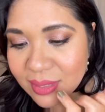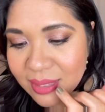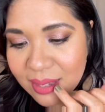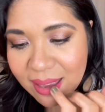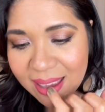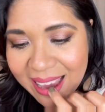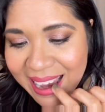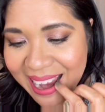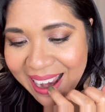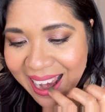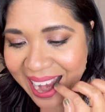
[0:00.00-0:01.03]

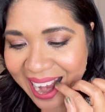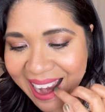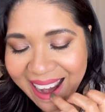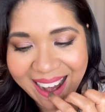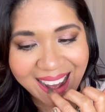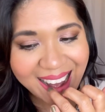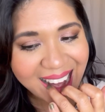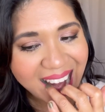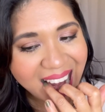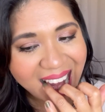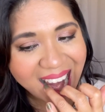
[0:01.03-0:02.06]

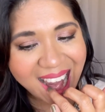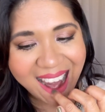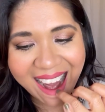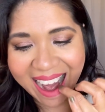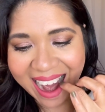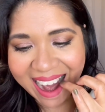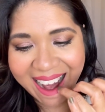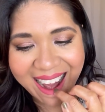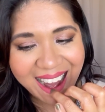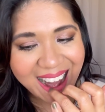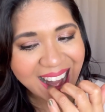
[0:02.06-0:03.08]

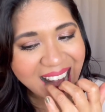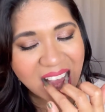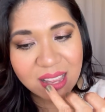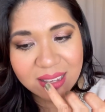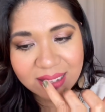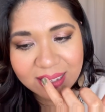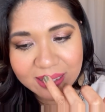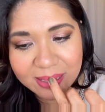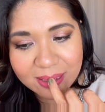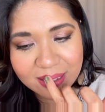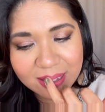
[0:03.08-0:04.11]

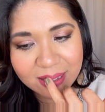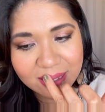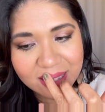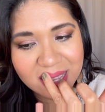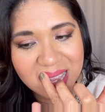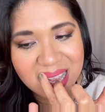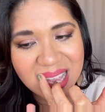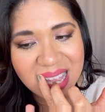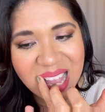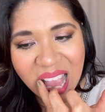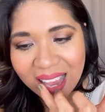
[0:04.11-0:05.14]

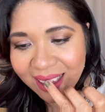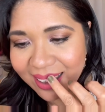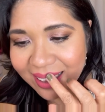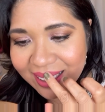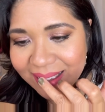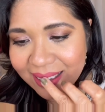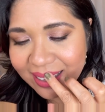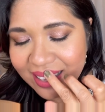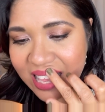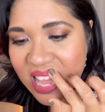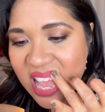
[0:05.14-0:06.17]

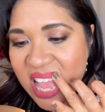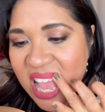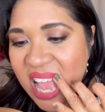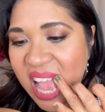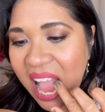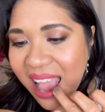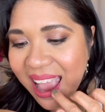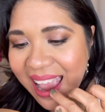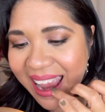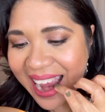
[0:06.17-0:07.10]
[no speech]